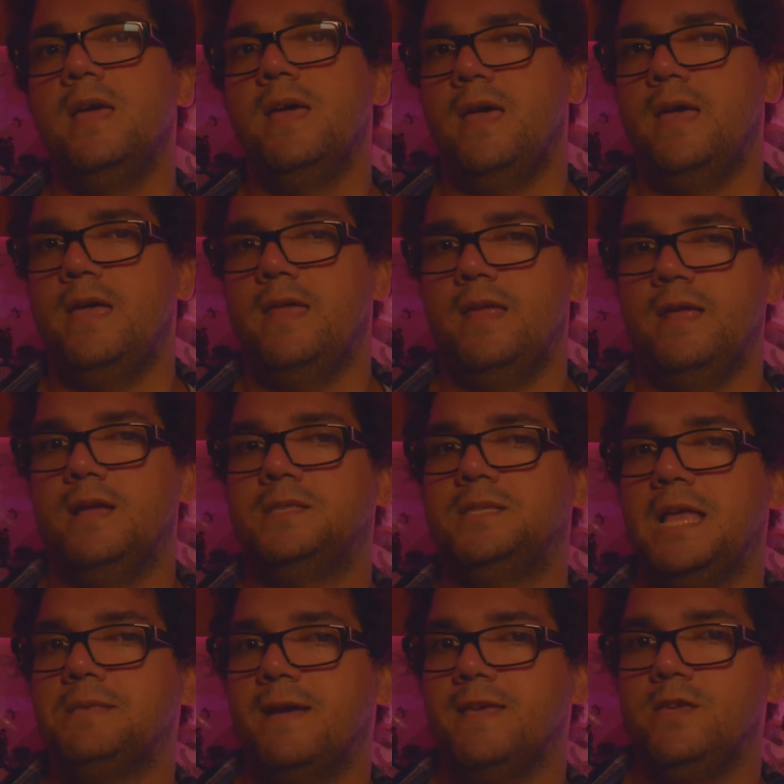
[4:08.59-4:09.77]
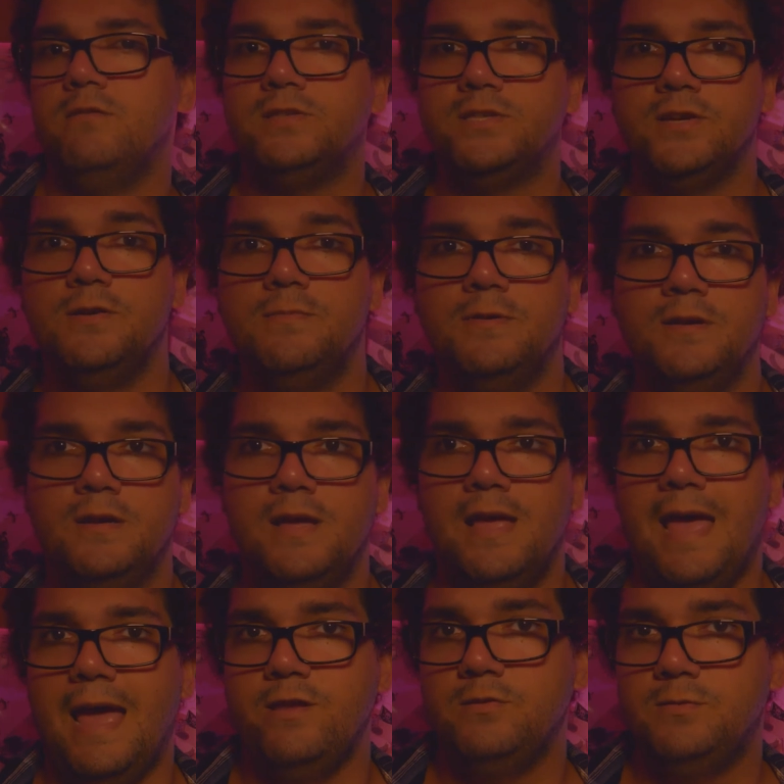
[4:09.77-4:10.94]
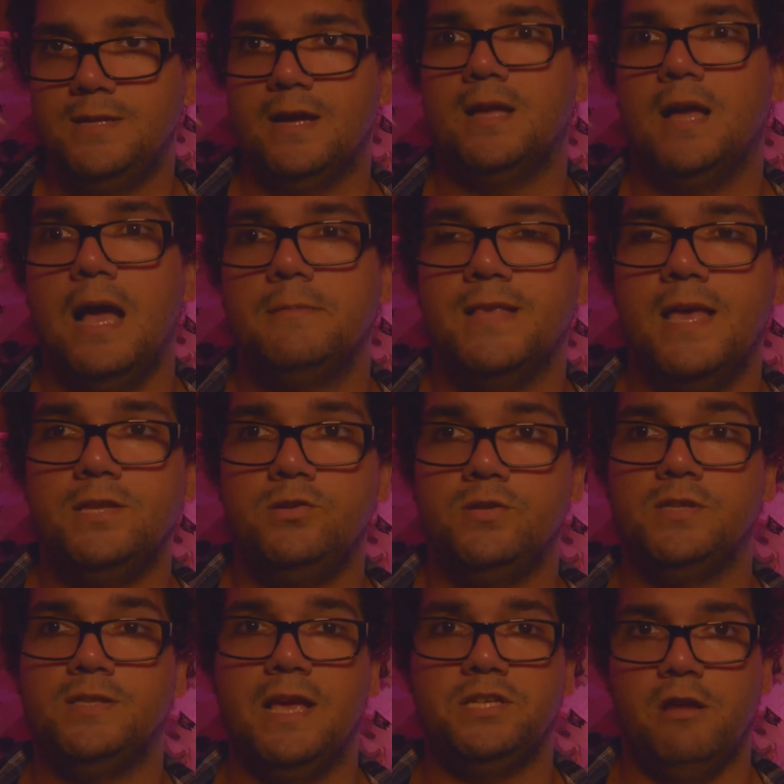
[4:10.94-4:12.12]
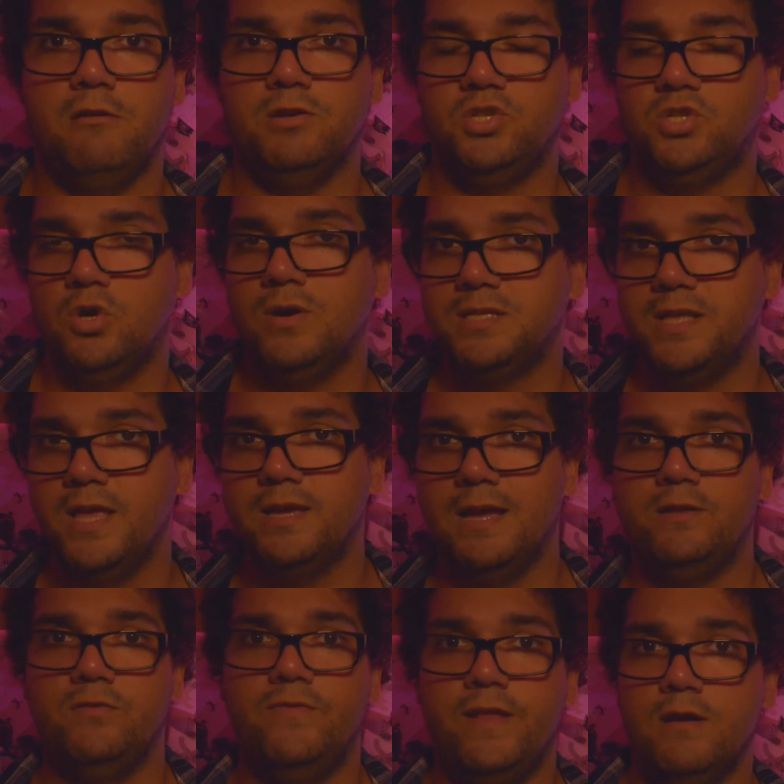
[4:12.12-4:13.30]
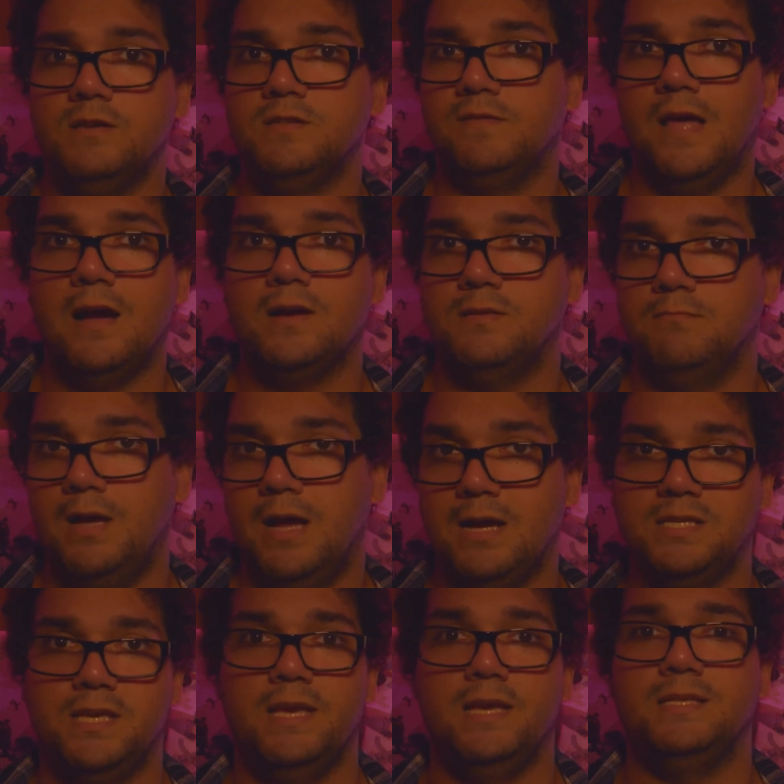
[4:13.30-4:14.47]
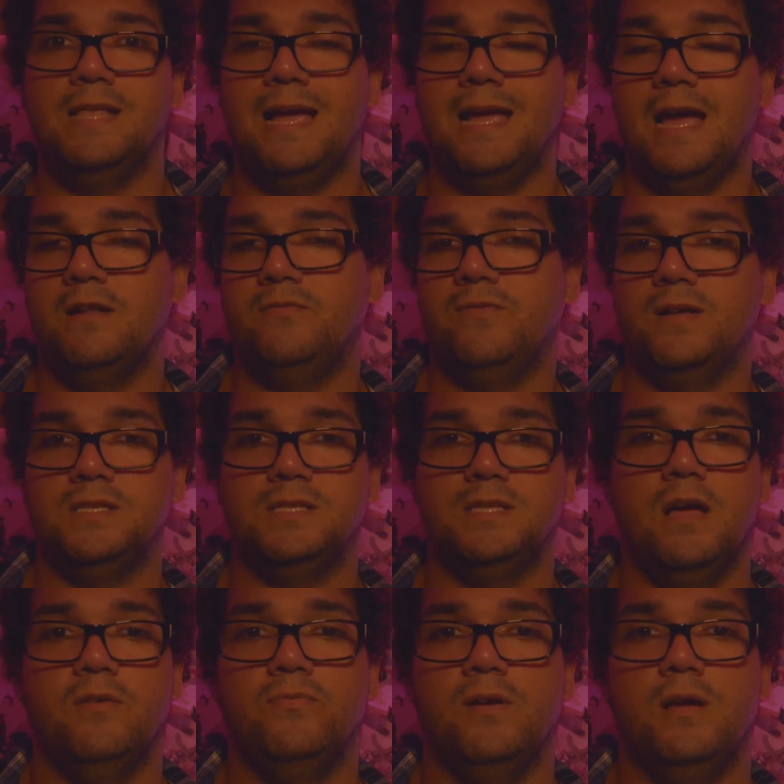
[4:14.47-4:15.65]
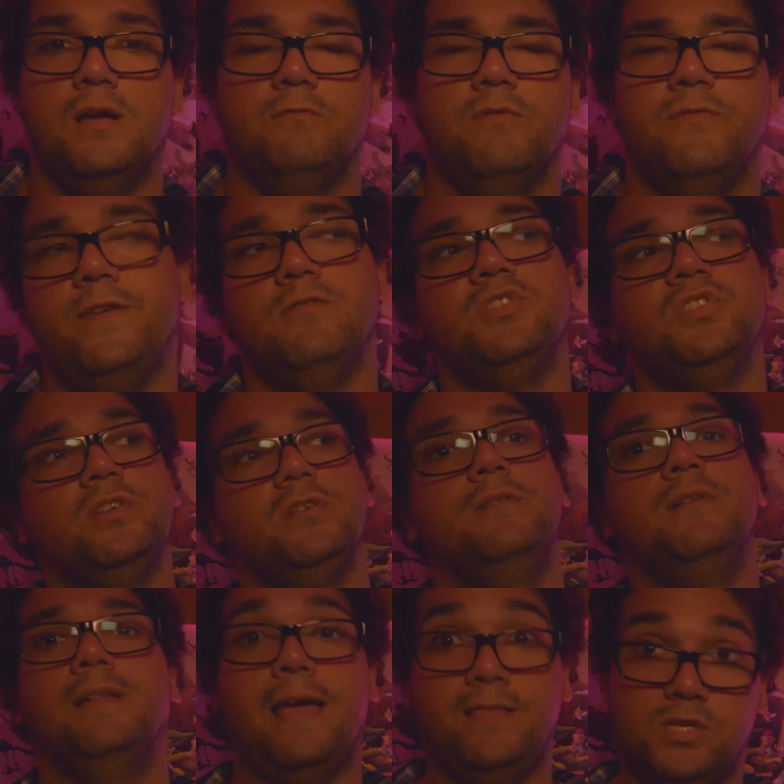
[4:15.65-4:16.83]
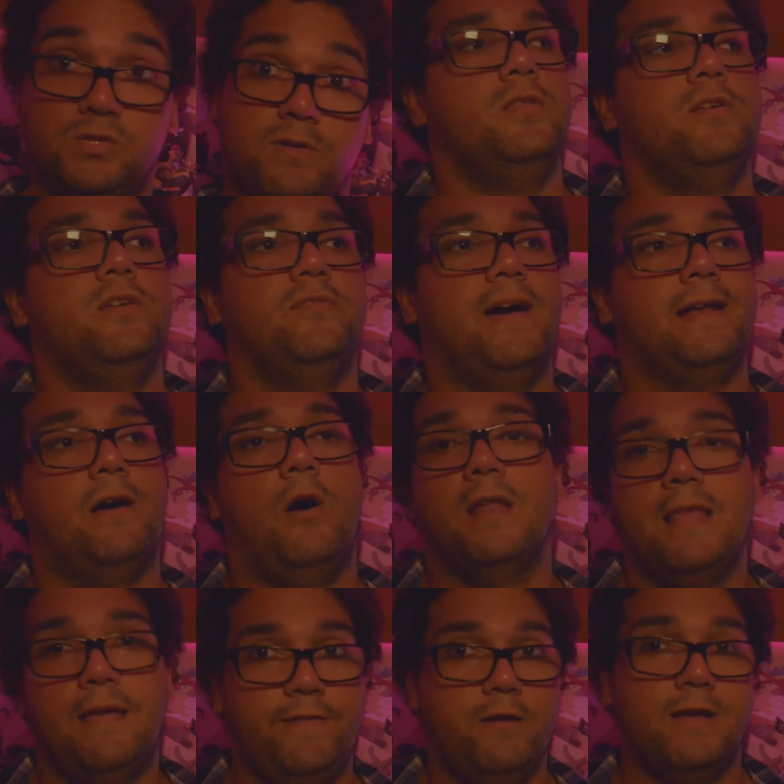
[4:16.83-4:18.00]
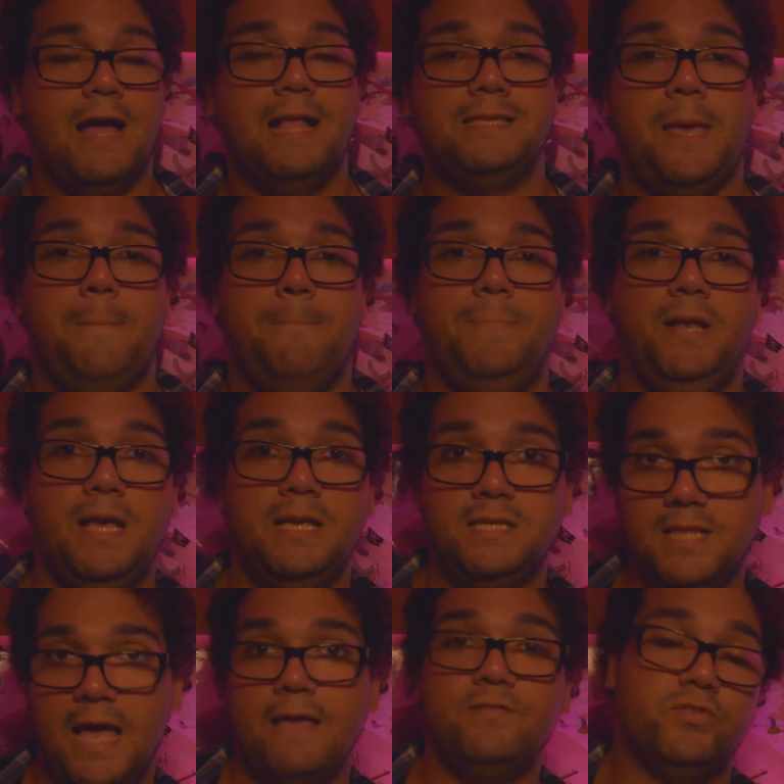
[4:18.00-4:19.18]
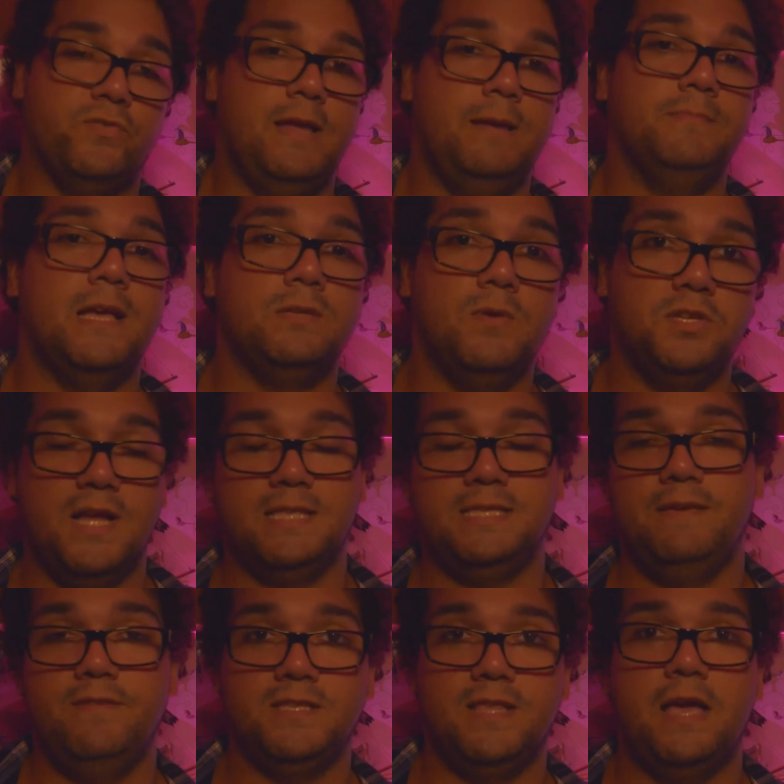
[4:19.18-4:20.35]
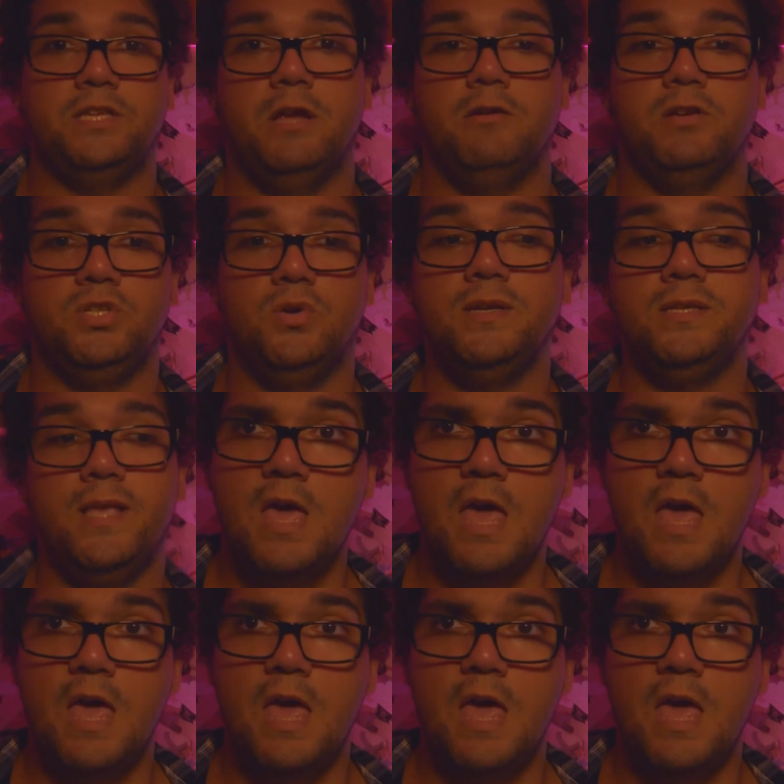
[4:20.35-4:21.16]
It contains my YouTube at youtube.com/user/EriksJoystick. I do videos, vlogs, unboxings, that kind of fun stuff, reviews too, like this one. You can find all of that video content plus live streams at twitch.tv/EriksJoystick.